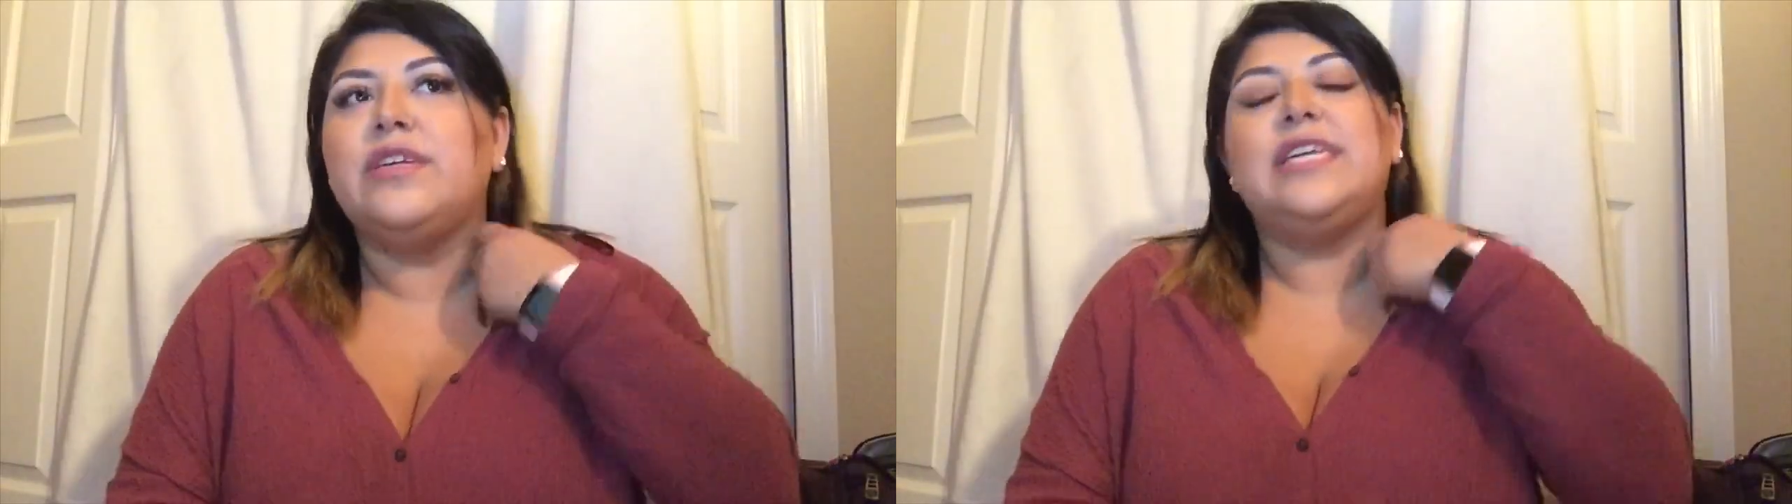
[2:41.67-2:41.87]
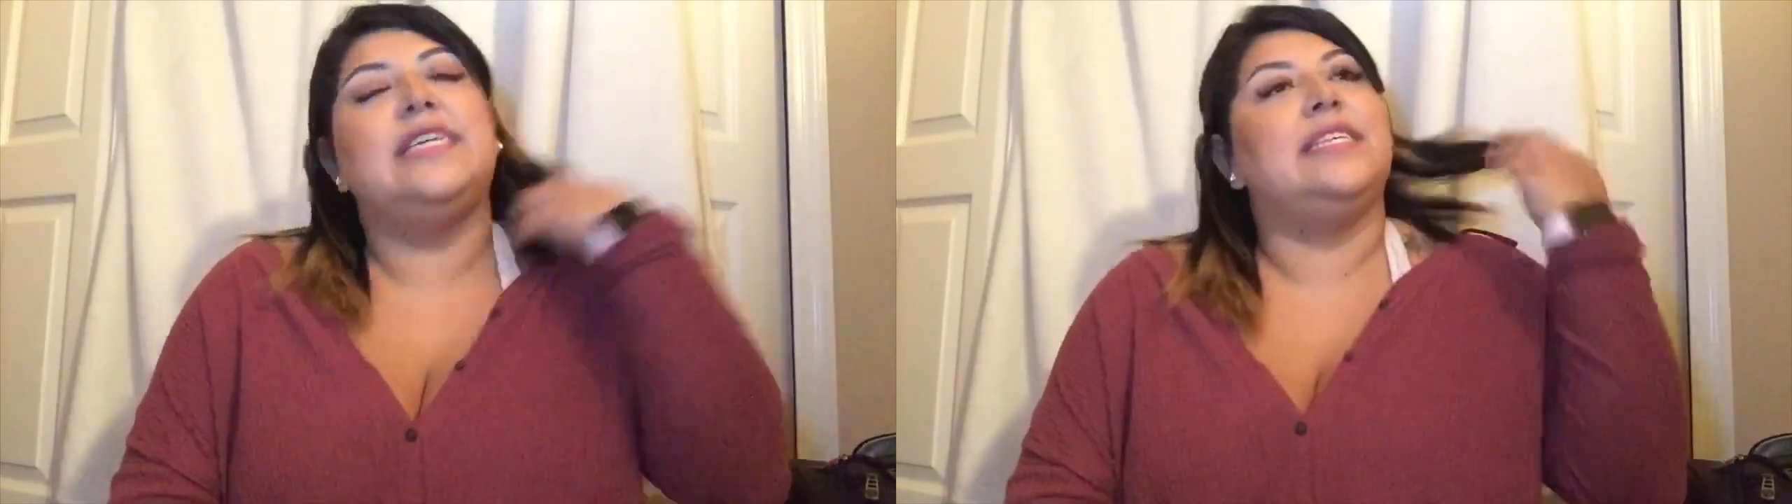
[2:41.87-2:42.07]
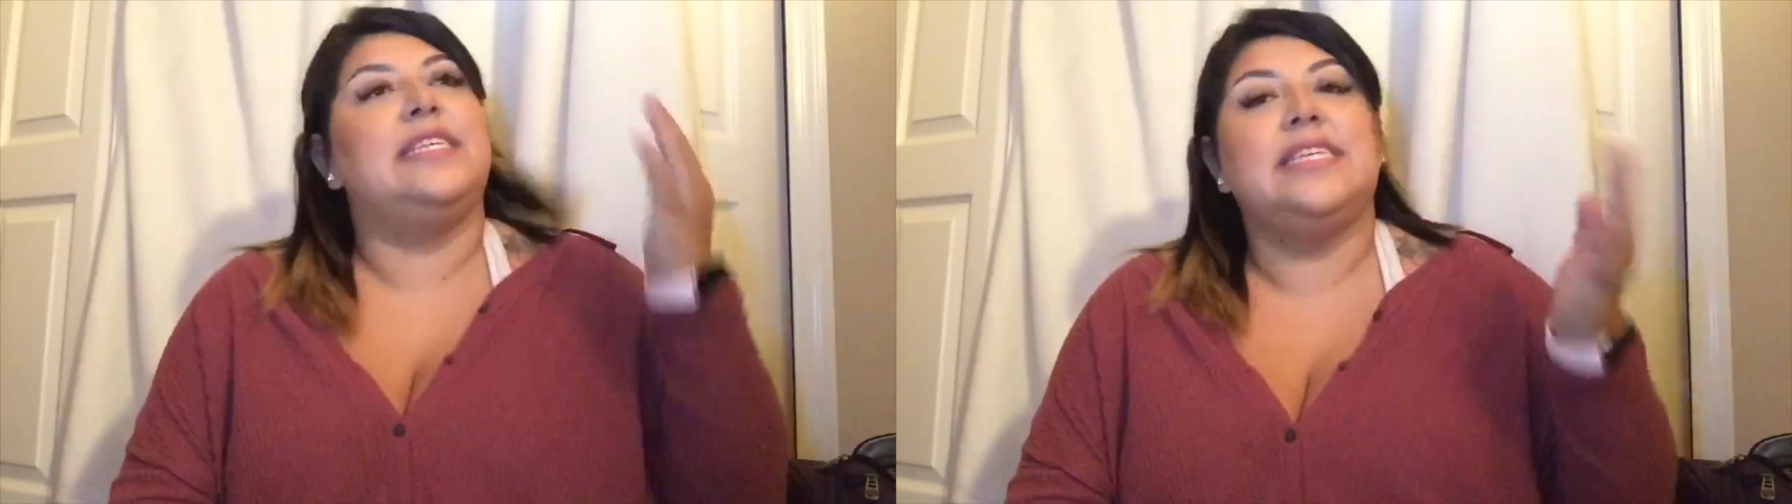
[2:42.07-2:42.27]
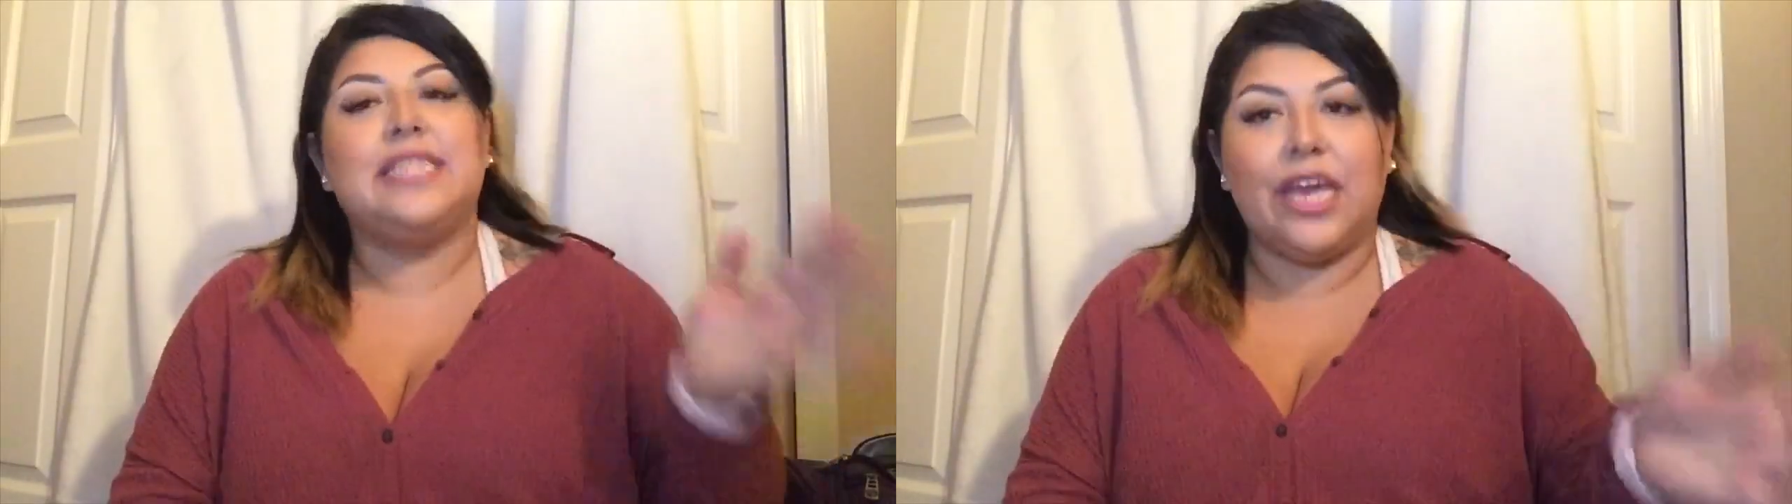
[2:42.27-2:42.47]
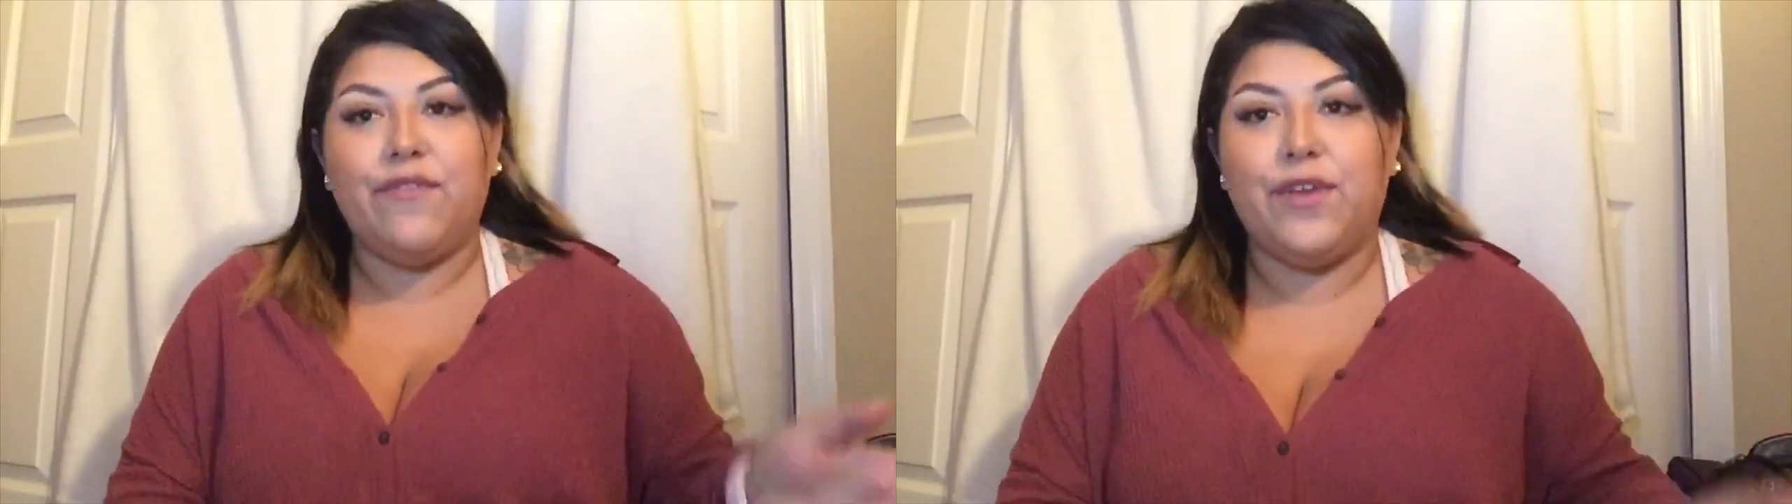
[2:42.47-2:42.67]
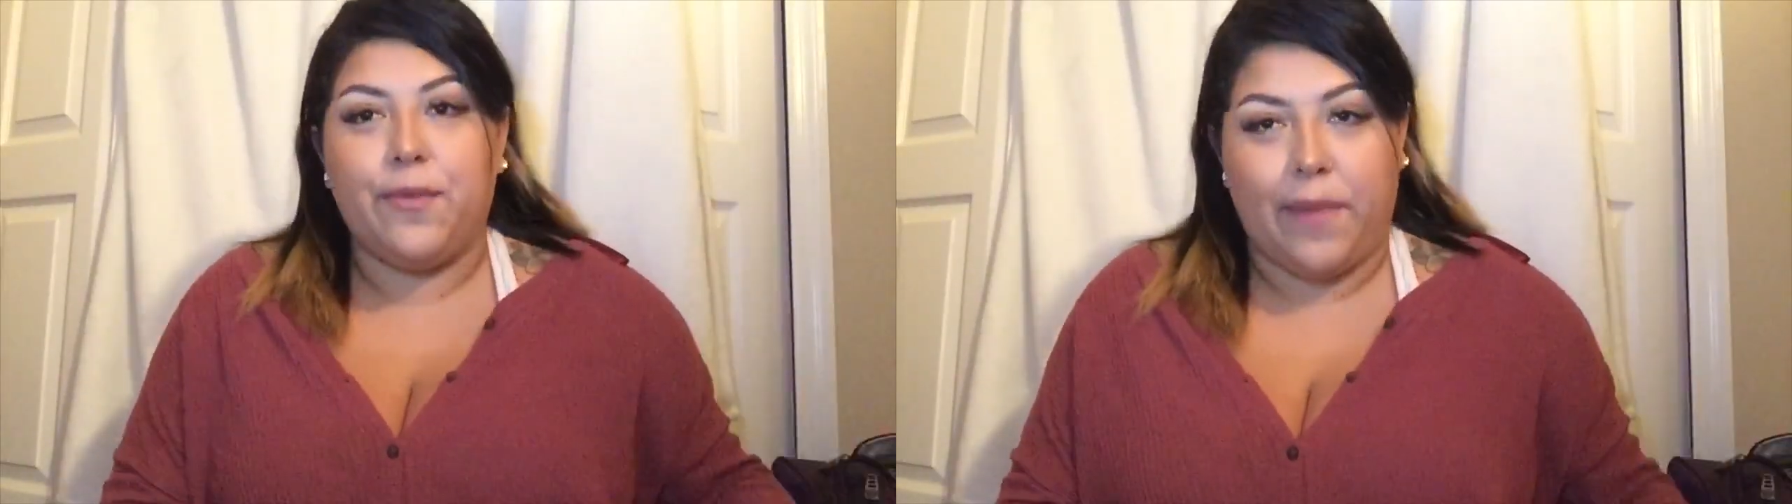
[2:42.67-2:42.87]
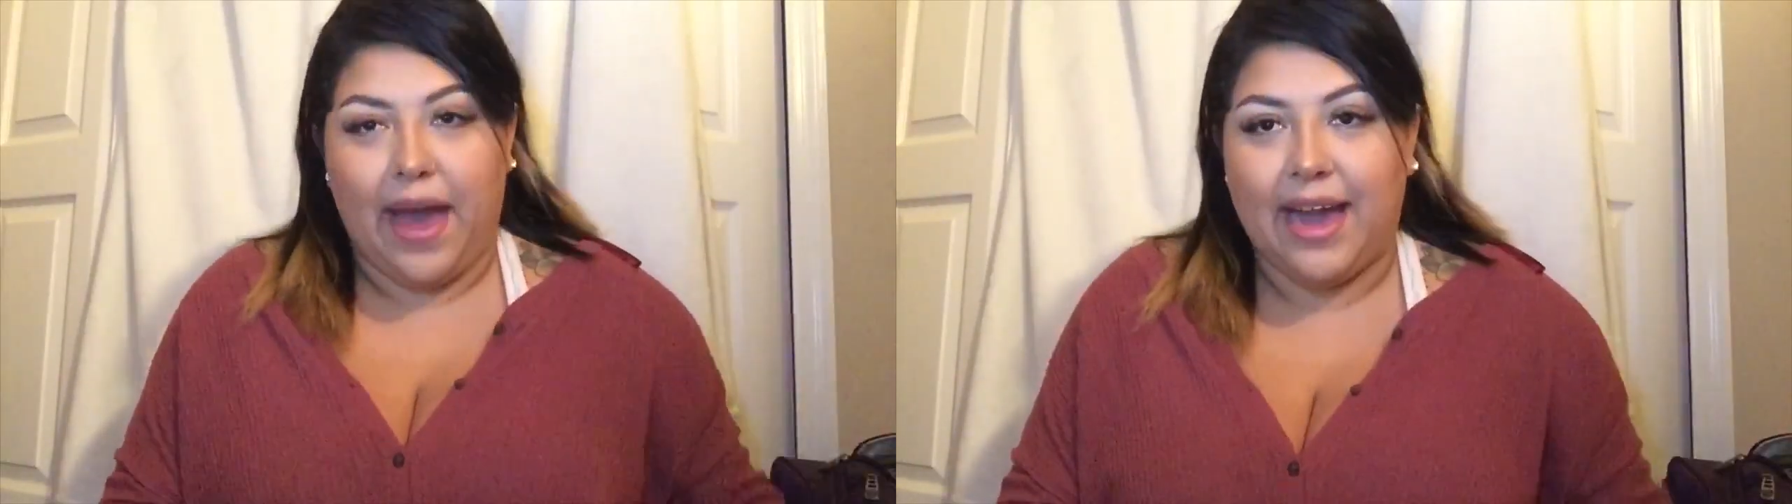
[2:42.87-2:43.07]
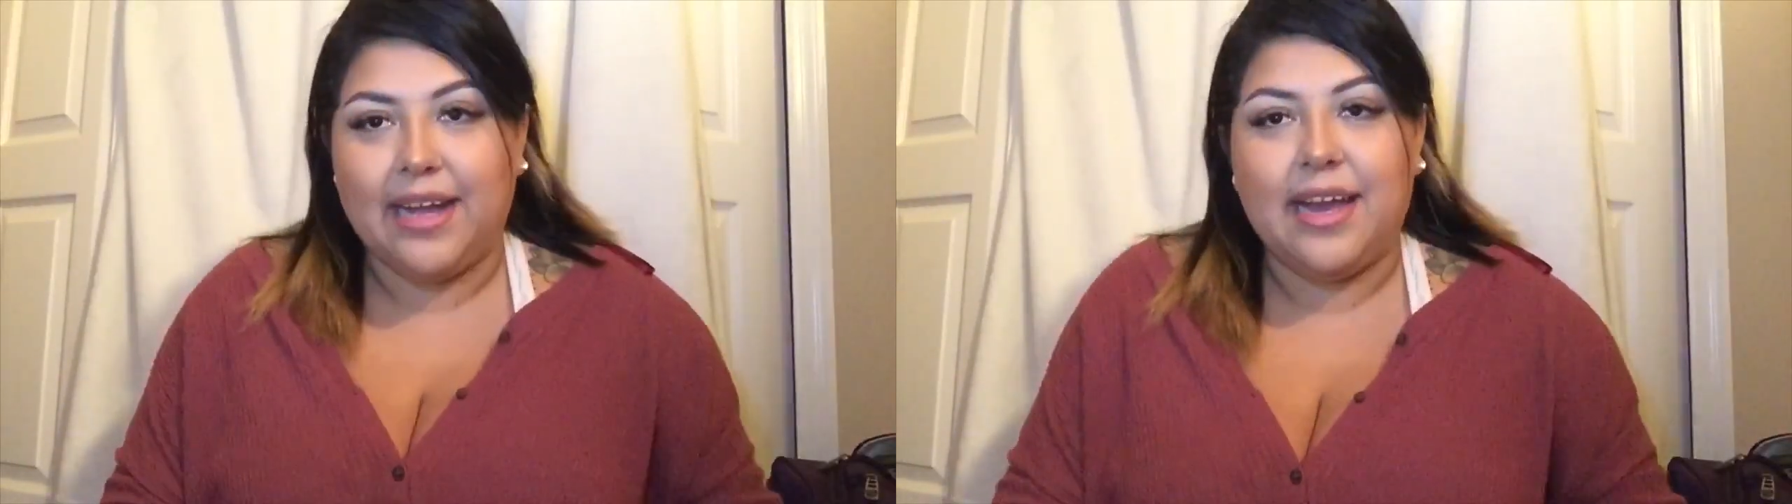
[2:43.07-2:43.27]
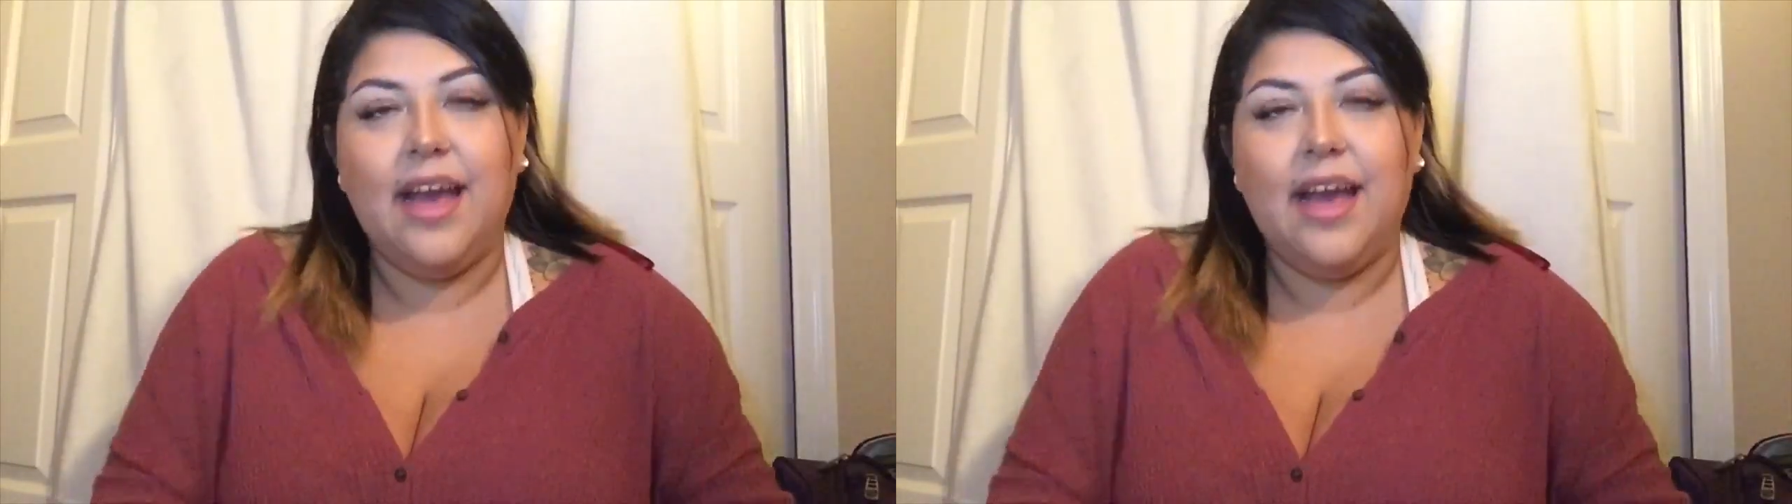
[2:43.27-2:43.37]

is to save your back.